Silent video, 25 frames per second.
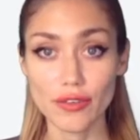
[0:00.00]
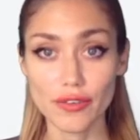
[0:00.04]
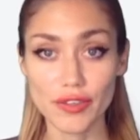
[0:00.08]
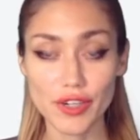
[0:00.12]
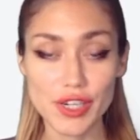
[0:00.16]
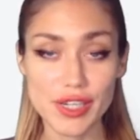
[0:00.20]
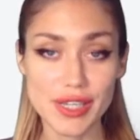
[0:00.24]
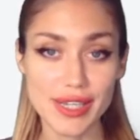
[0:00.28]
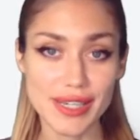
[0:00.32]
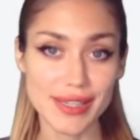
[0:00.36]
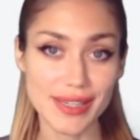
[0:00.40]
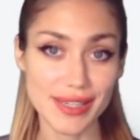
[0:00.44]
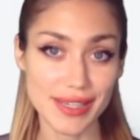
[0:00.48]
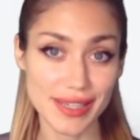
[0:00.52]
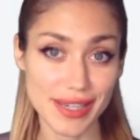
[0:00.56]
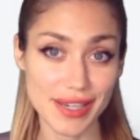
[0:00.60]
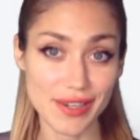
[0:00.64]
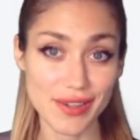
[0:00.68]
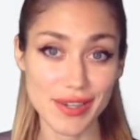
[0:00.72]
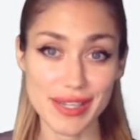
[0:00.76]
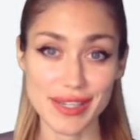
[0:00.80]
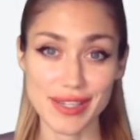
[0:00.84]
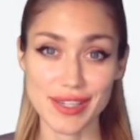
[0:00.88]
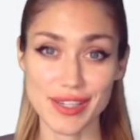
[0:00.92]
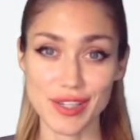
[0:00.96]
The first thing to
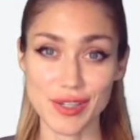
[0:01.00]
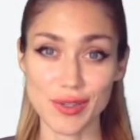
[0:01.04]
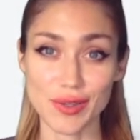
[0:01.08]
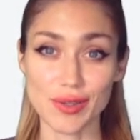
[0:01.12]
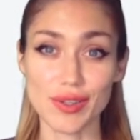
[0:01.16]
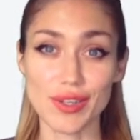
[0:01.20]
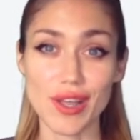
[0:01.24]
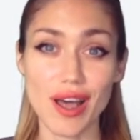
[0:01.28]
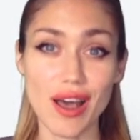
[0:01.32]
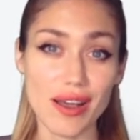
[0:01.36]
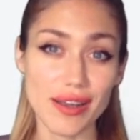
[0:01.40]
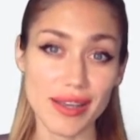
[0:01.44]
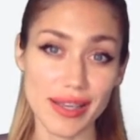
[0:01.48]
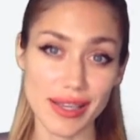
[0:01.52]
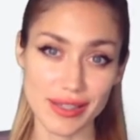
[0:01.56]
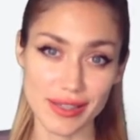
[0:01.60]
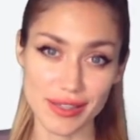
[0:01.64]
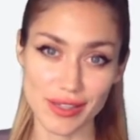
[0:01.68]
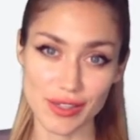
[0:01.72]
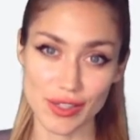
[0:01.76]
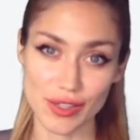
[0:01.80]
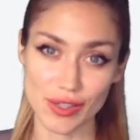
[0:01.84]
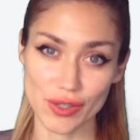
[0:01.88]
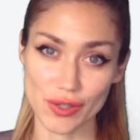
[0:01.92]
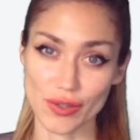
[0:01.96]
do is to log
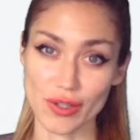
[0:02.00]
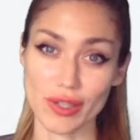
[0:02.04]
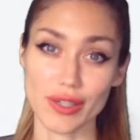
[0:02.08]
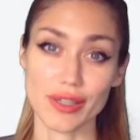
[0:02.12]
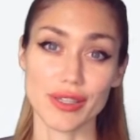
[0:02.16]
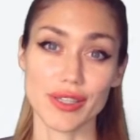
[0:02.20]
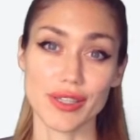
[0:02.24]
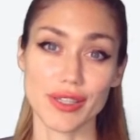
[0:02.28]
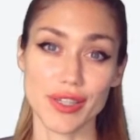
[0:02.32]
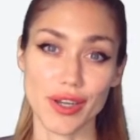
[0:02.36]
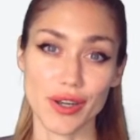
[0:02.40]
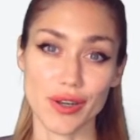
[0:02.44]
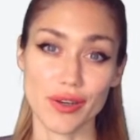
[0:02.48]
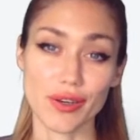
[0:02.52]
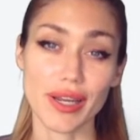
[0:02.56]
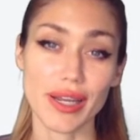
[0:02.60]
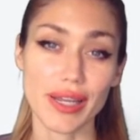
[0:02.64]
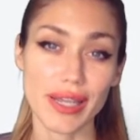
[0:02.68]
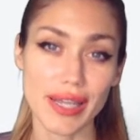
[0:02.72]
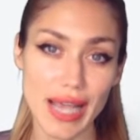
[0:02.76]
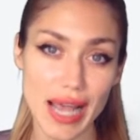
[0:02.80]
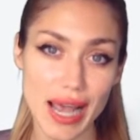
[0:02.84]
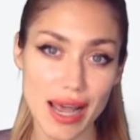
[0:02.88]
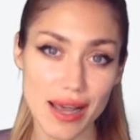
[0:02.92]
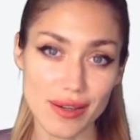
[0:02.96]
into your Linode
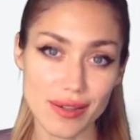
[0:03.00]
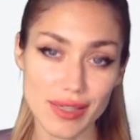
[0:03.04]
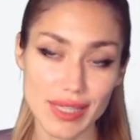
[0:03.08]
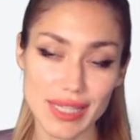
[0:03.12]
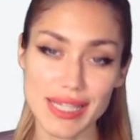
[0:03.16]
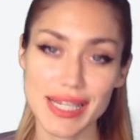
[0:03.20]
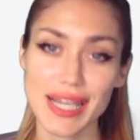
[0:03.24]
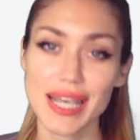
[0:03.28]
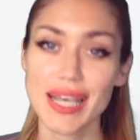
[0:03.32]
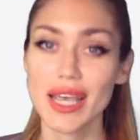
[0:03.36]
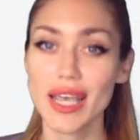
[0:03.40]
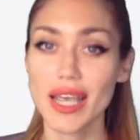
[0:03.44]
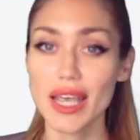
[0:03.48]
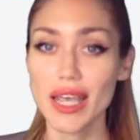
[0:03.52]
account.